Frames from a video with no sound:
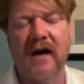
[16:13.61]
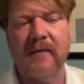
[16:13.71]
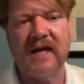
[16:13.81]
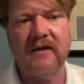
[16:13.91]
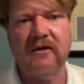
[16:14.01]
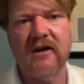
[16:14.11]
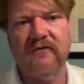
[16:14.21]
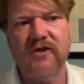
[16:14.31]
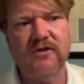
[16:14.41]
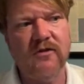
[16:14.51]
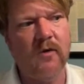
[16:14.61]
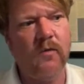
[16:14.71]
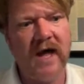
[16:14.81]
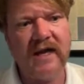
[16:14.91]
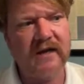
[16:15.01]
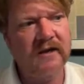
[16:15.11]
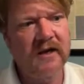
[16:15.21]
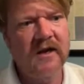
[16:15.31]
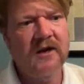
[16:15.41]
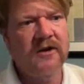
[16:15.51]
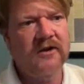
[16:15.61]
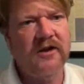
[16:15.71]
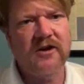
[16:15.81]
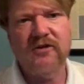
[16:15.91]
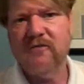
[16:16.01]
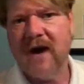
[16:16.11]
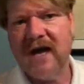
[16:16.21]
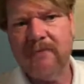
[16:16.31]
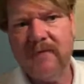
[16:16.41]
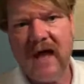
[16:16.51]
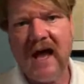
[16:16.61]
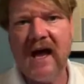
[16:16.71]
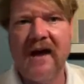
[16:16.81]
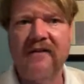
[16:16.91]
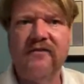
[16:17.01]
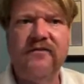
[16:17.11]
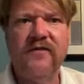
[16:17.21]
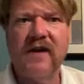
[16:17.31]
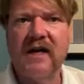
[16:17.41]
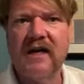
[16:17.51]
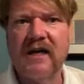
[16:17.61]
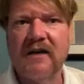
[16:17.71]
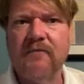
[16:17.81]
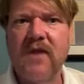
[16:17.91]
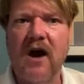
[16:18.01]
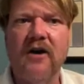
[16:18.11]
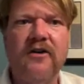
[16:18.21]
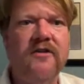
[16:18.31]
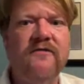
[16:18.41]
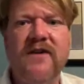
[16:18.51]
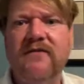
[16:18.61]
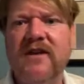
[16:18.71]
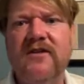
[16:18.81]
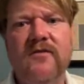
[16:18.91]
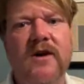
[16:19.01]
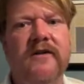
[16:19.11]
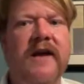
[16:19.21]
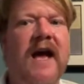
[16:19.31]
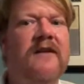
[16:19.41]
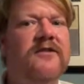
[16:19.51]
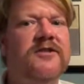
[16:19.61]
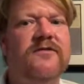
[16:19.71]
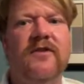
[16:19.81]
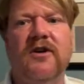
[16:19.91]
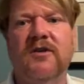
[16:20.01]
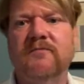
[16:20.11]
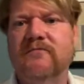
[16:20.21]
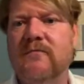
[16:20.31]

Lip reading: I mean, if you do a wedding, you might have 150, 200 gallons for,